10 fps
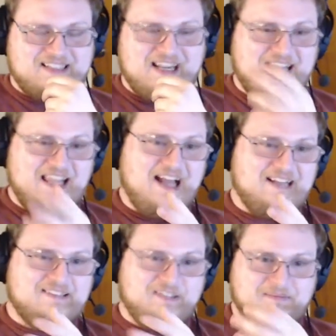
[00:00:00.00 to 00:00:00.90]
I
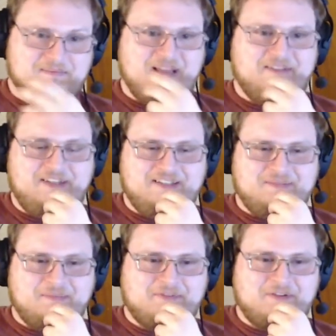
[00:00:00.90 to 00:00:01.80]
liked it. I've eaten
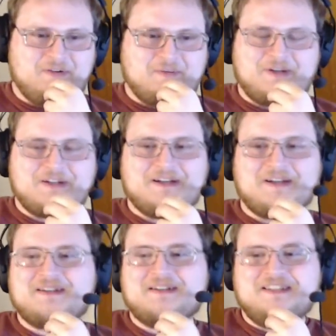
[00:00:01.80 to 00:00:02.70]
it before and whatnot.